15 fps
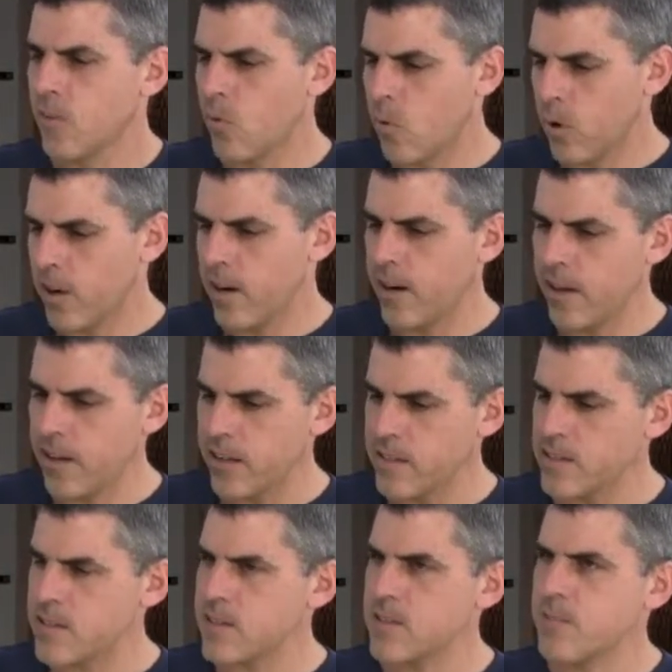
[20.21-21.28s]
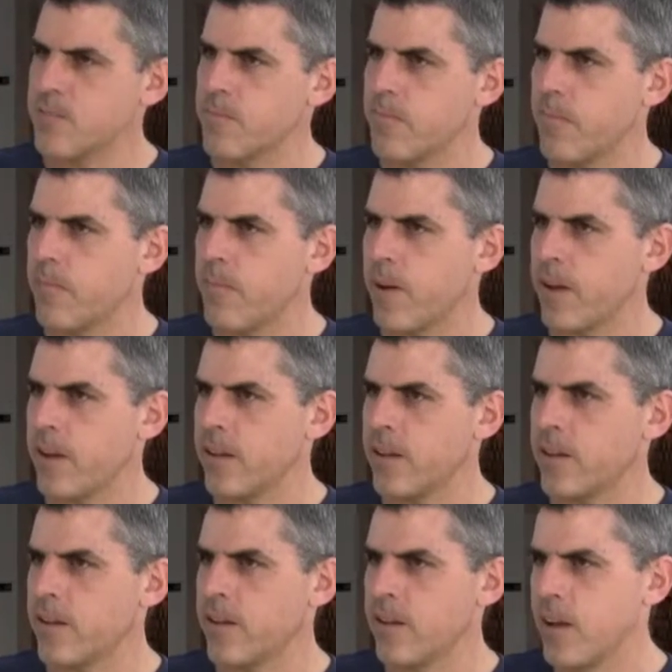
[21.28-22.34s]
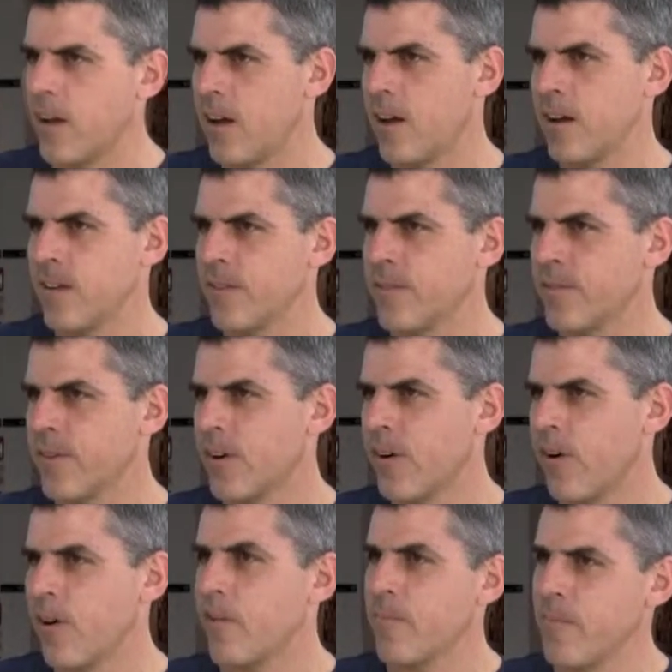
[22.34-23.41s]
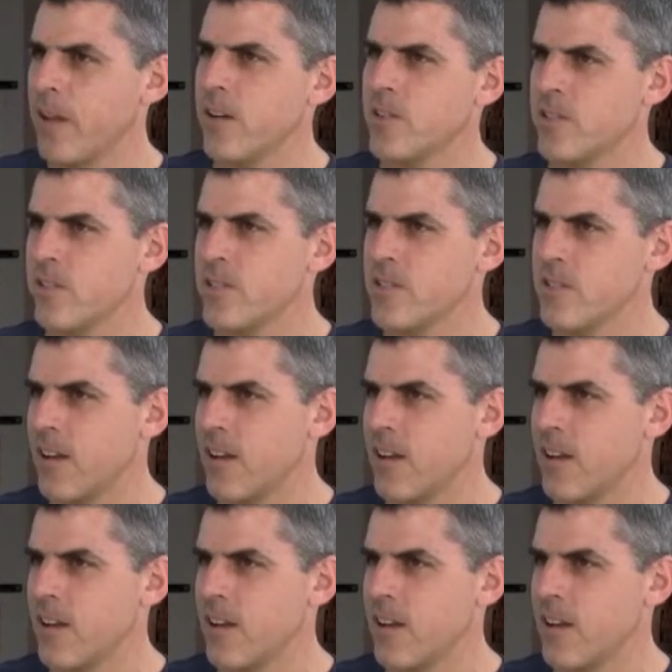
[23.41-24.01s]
organized by non-art majors,